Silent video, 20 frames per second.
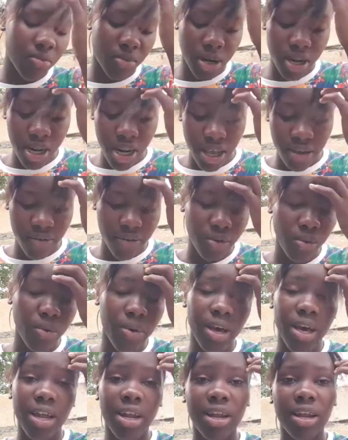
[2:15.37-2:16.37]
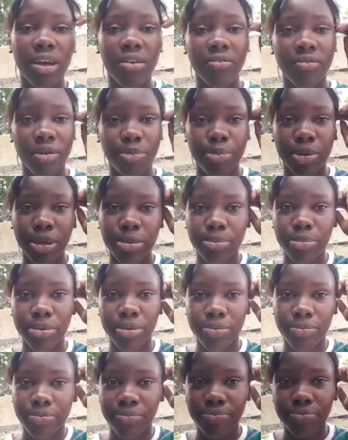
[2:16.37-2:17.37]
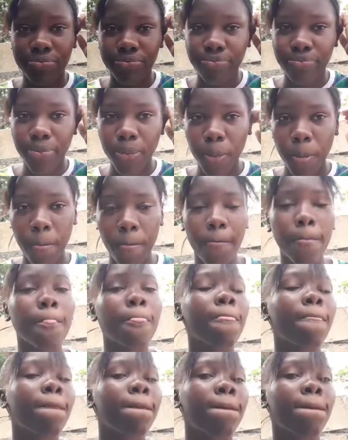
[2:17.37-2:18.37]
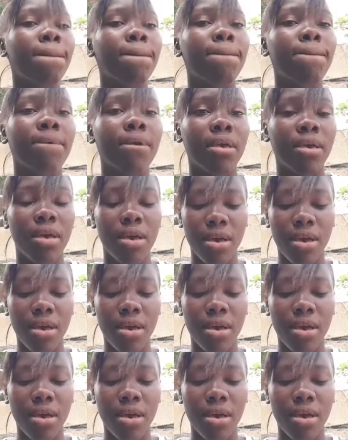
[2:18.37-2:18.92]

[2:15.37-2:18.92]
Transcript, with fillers: What I like, you know all of that for people.